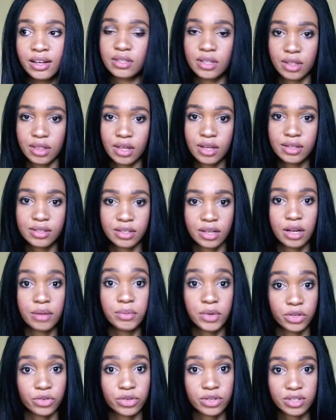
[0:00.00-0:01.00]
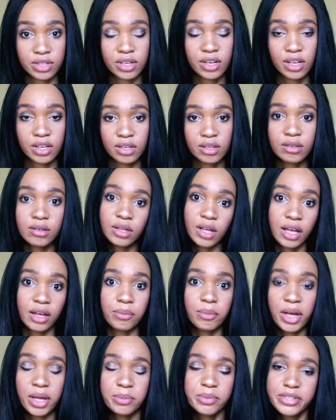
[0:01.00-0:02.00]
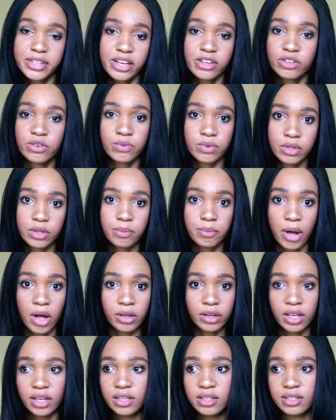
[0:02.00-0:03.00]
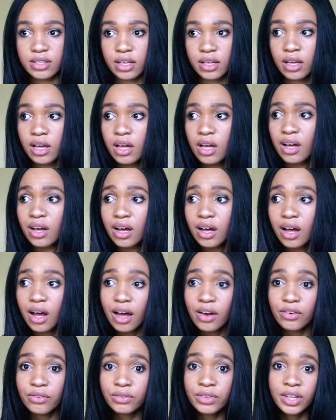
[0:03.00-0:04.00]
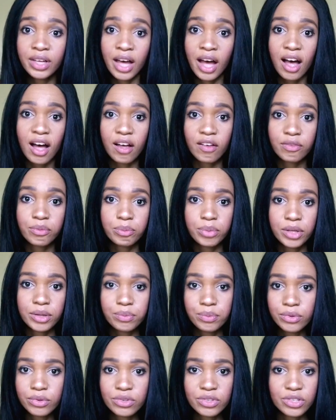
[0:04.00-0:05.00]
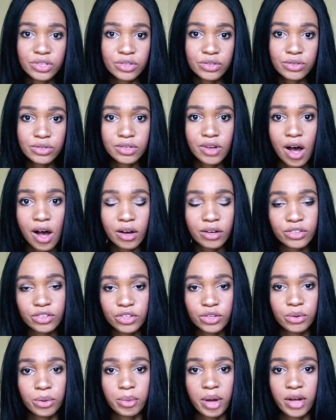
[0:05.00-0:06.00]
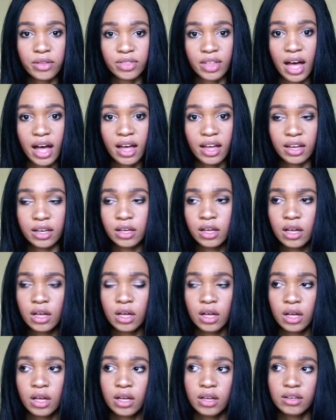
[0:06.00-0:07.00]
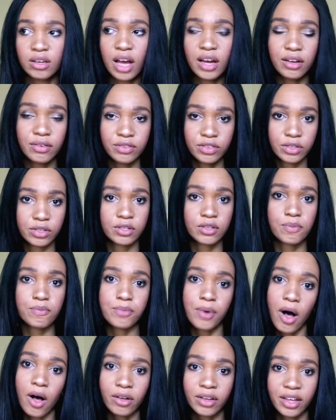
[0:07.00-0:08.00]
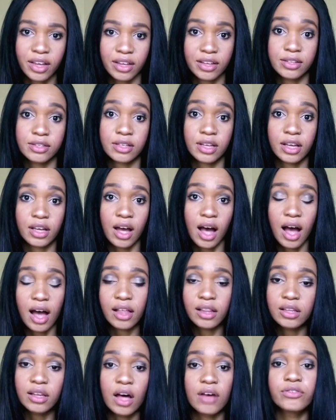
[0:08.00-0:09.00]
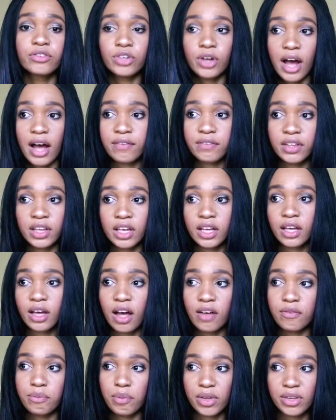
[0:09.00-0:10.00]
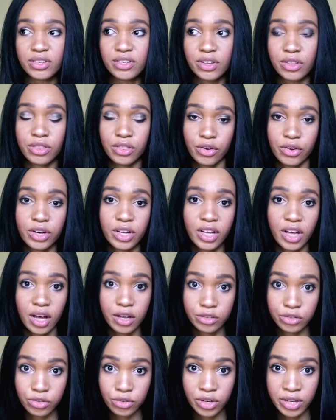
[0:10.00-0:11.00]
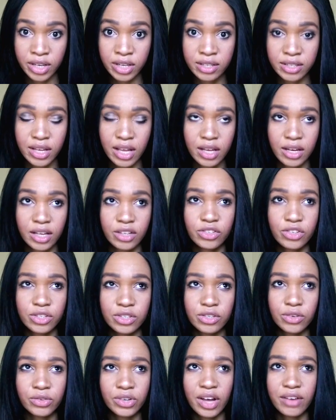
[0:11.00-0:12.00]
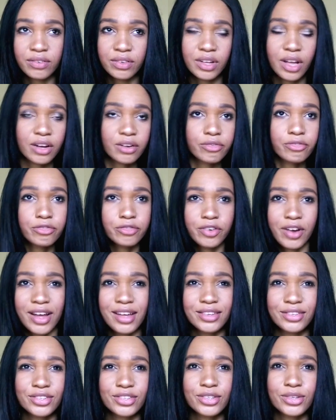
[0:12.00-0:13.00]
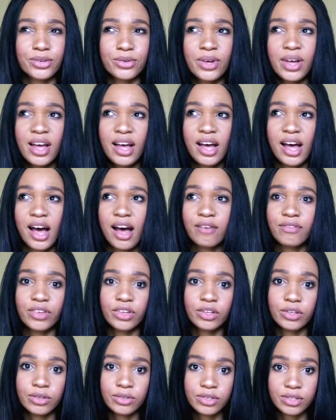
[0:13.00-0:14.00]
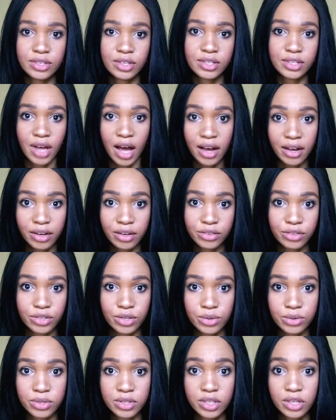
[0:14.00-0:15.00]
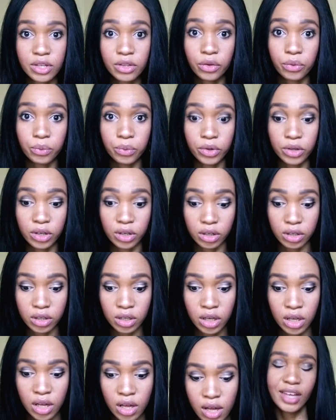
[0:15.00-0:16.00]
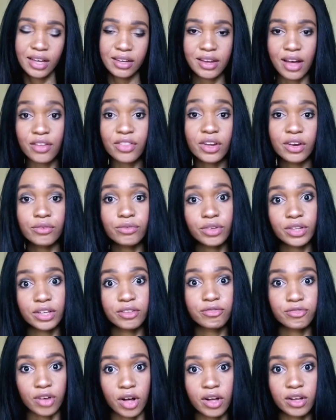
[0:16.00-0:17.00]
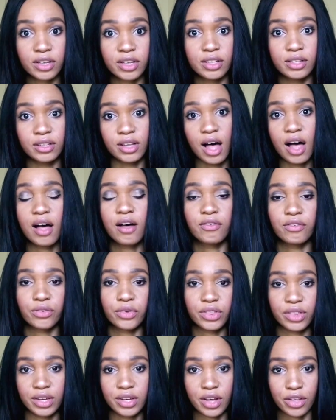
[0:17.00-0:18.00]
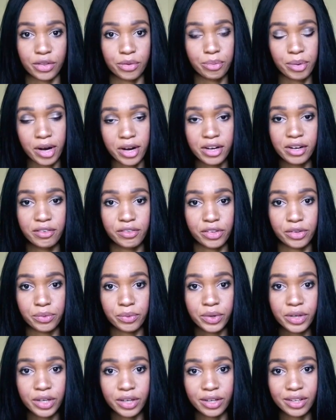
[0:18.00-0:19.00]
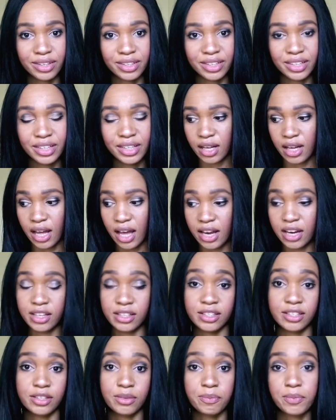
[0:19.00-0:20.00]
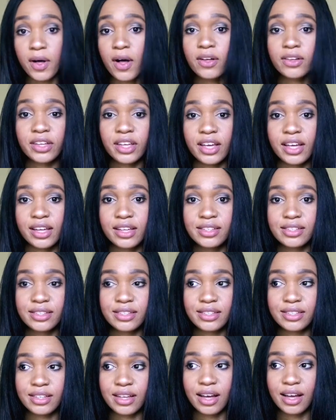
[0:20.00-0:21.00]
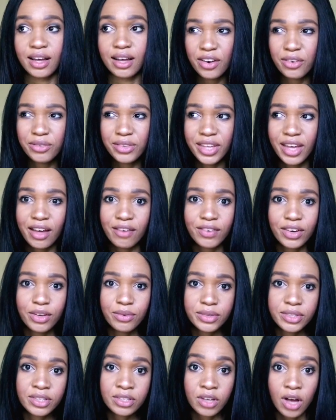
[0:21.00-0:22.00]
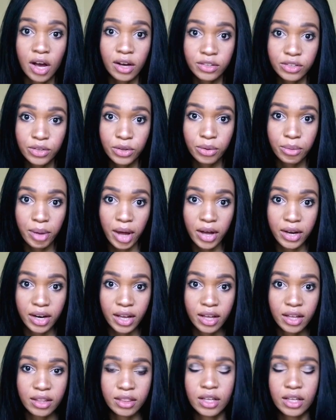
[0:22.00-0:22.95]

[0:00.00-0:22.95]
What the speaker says: The things that I'm interested in, like my obsession with the Balkans, like I don't really have people to talk to about that. And not even just the Balkans, like I love traveling. I've been to 30 countries, and I just don't have a lot of friends who have a huge desire to see the world. Now that I've really fallen in love with another part of the world, and it's the Balkans, I don't really have anyone to talk to about it.